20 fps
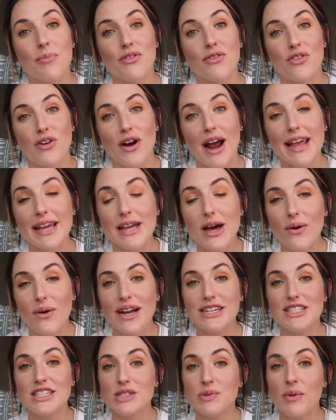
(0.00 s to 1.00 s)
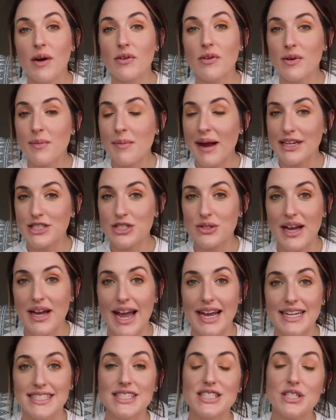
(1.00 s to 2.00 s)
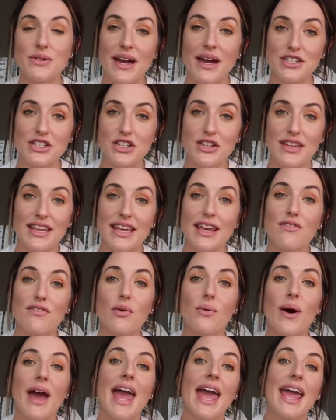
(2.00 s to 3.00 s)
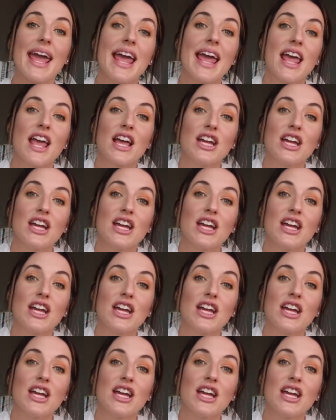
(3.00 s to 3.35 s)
before I go, I just want to remind you guys to enter the giveaway.